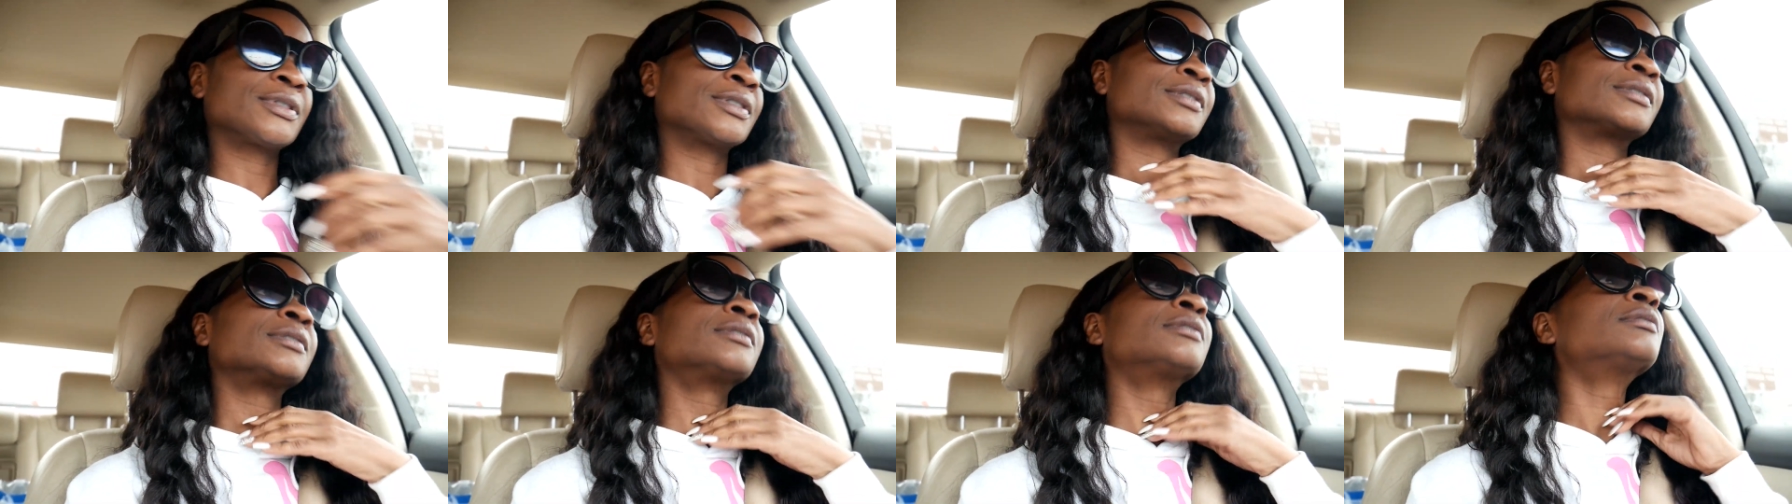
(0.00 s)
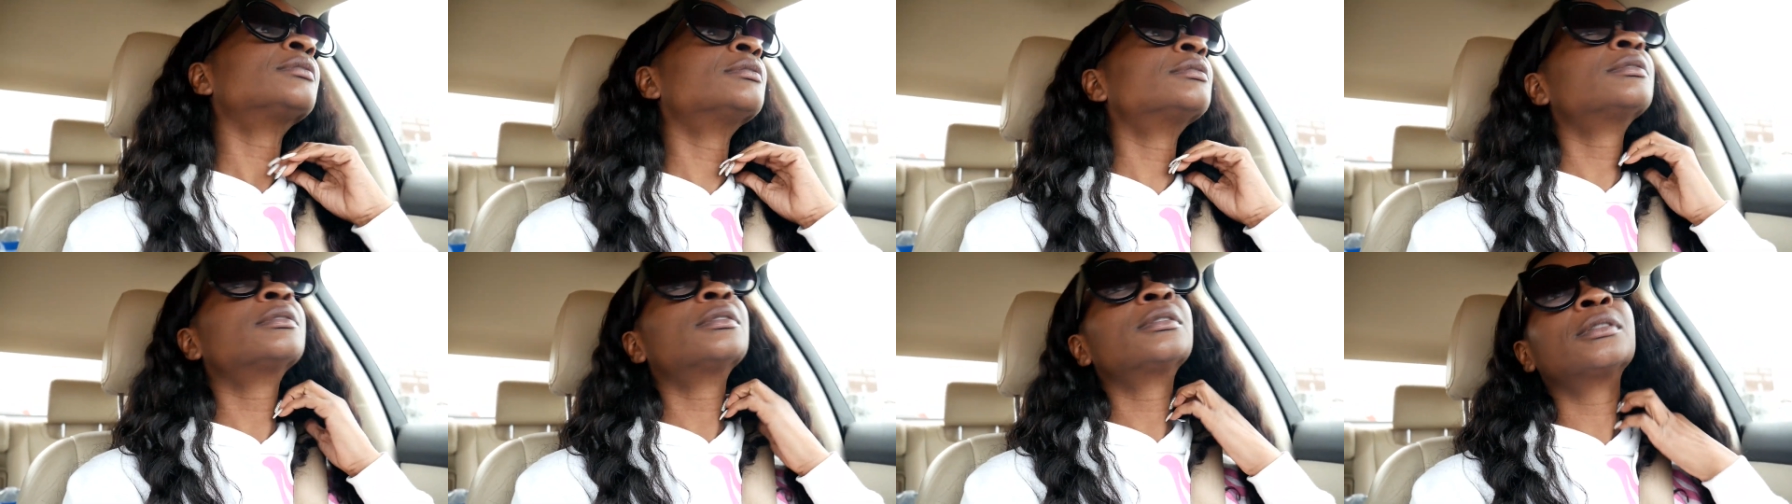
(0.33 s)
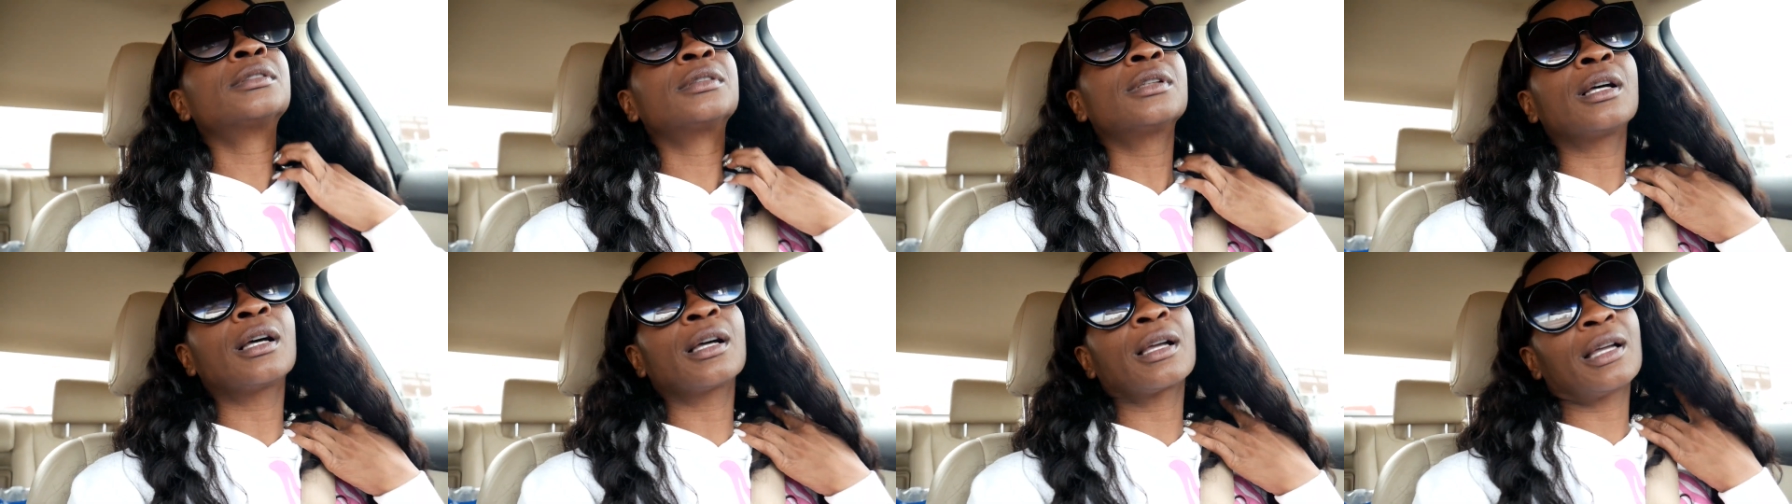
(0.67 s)
to
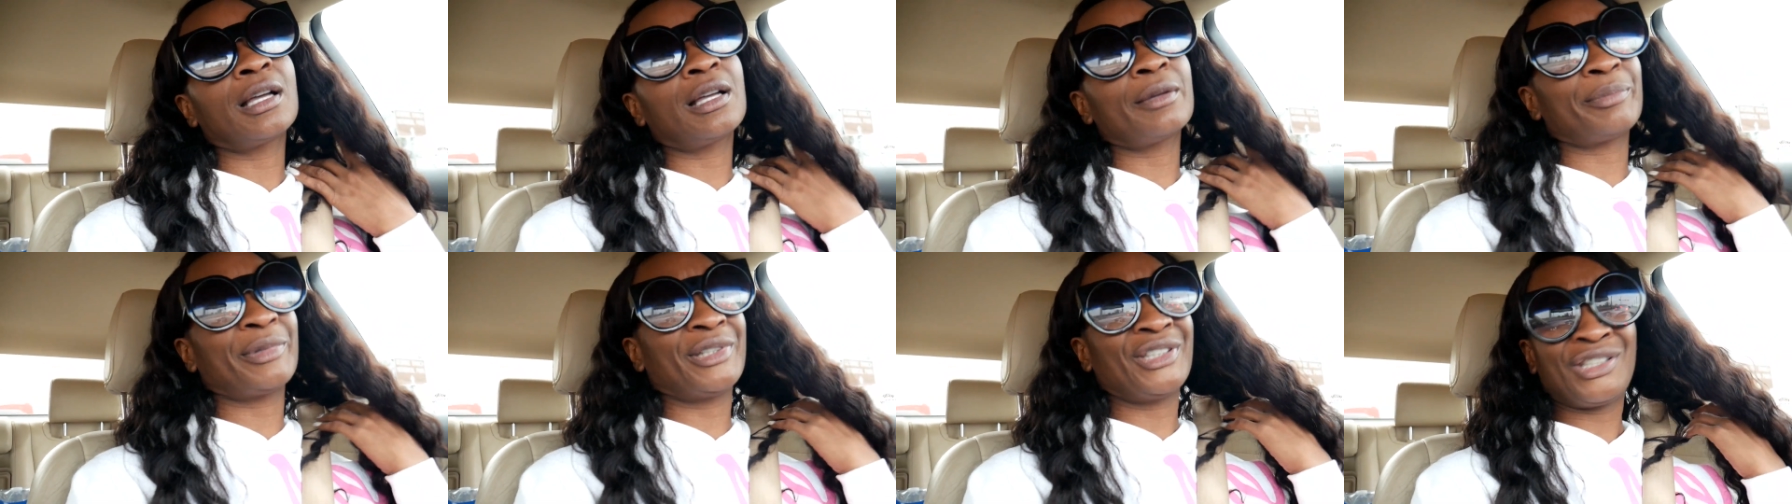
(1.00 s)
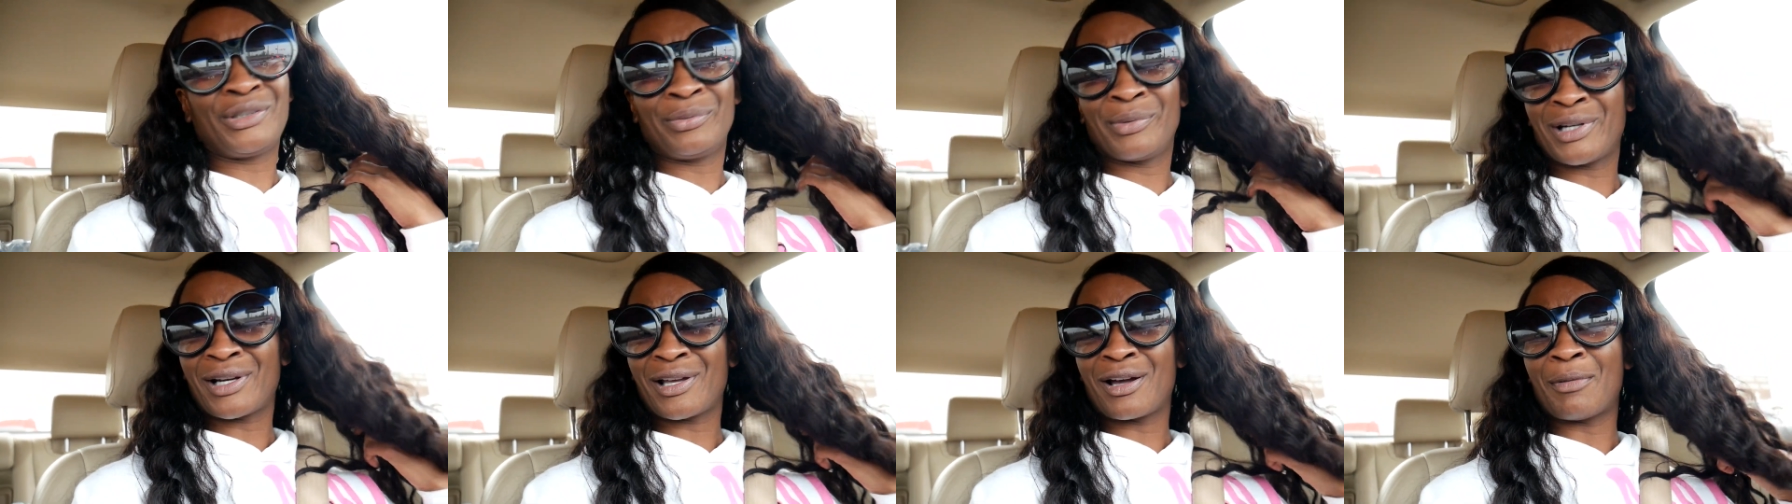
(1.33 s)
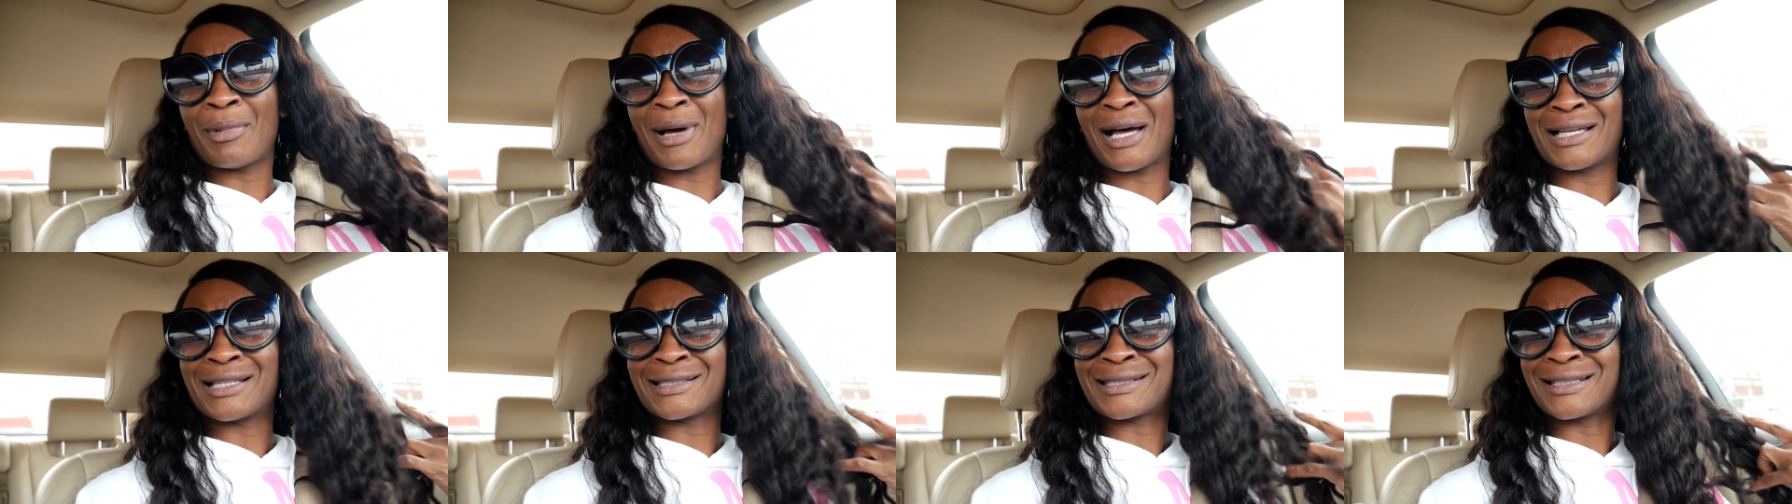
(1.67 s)
accompany. She want to go
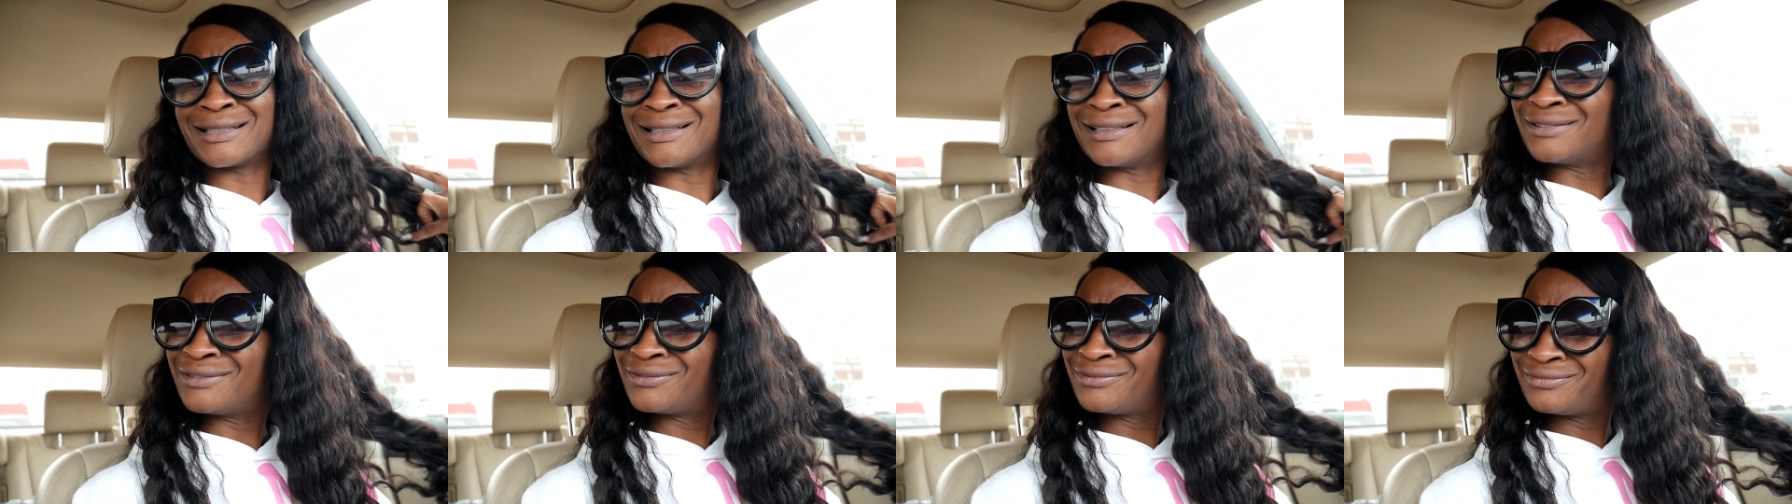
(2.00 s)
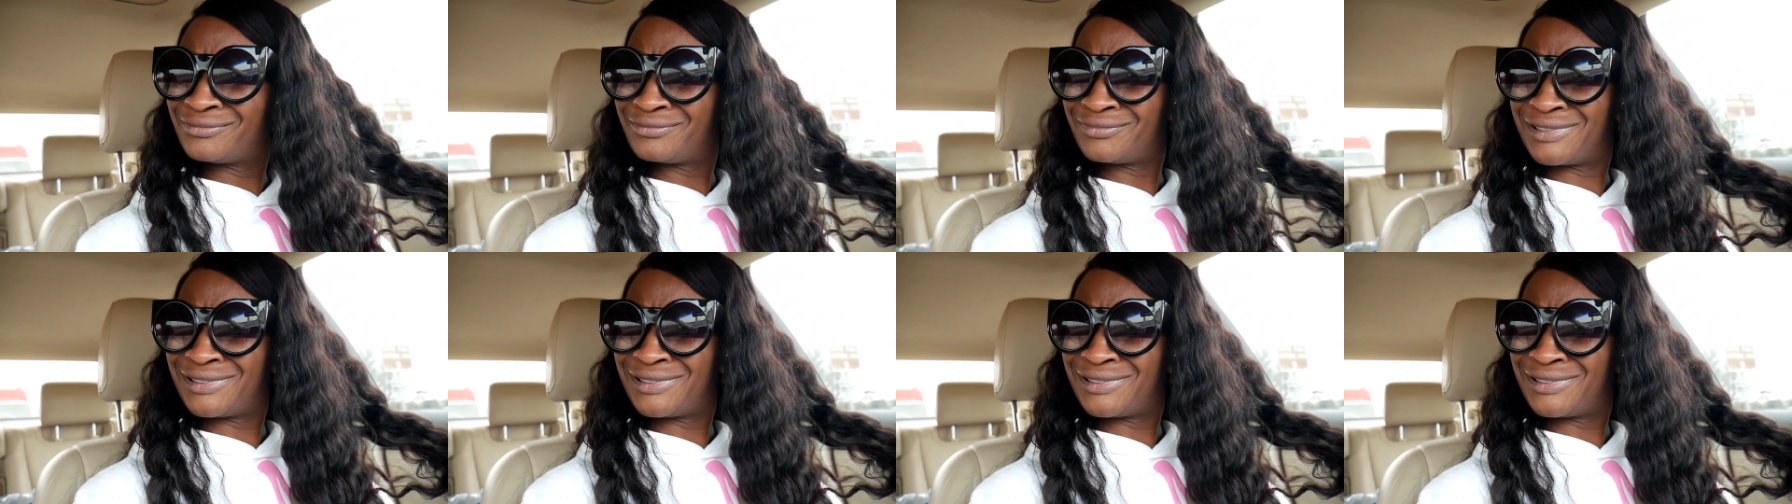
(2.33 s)
by herself.